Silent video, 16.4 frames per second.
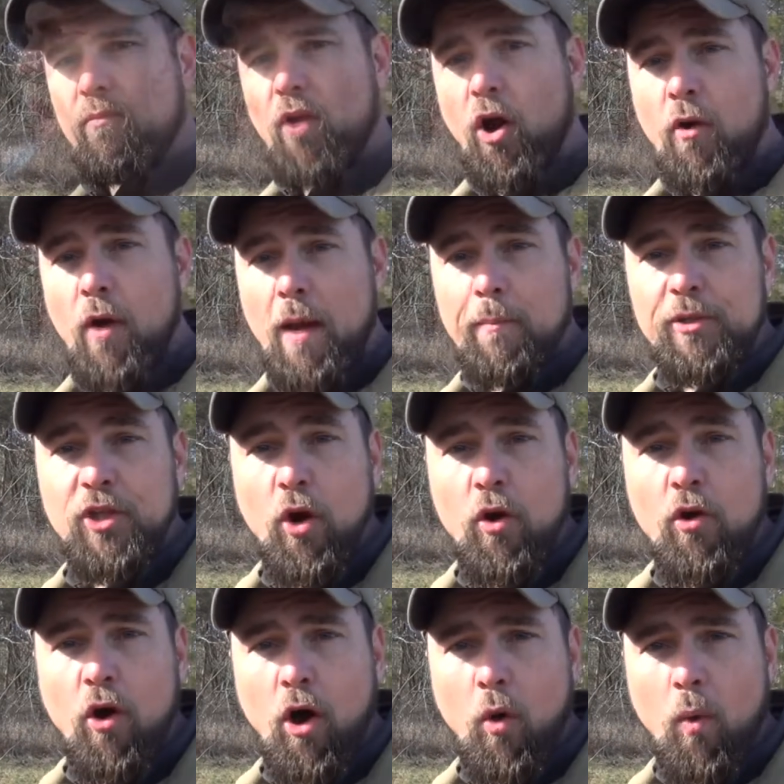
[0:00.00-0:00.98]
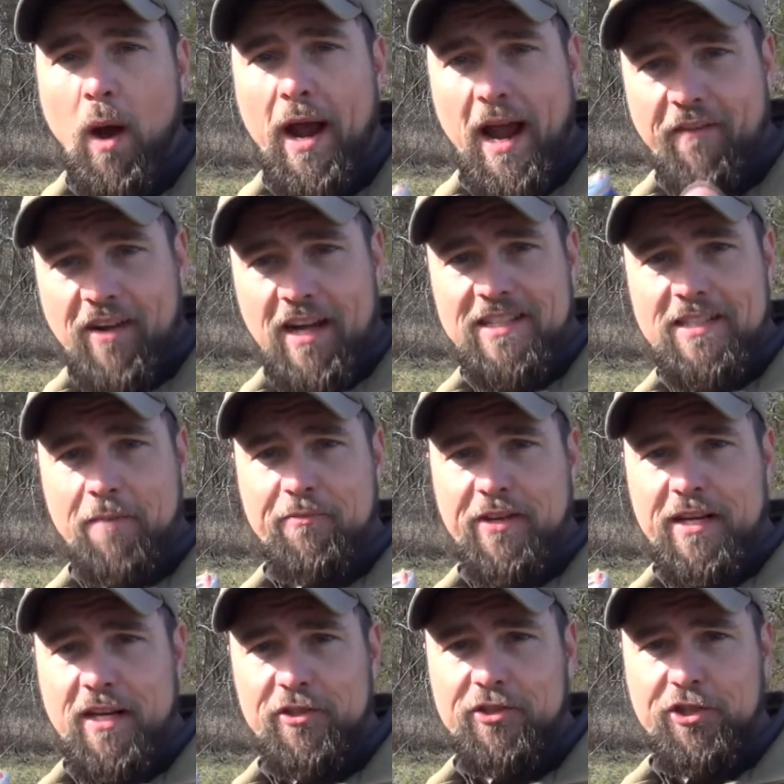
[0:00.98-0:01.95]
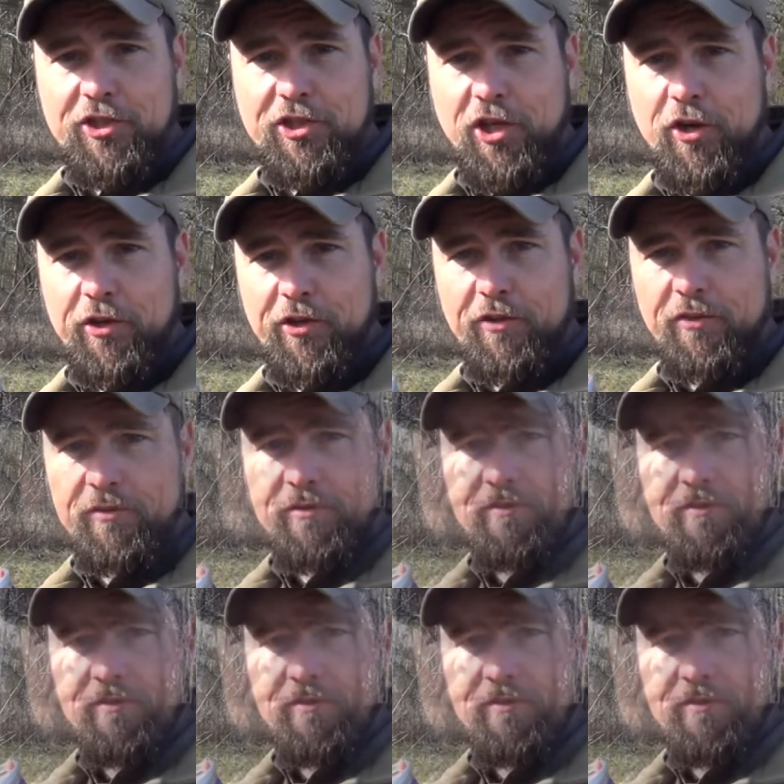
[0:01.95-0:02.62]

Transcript: All right, but don't go away. I've got something else to show you.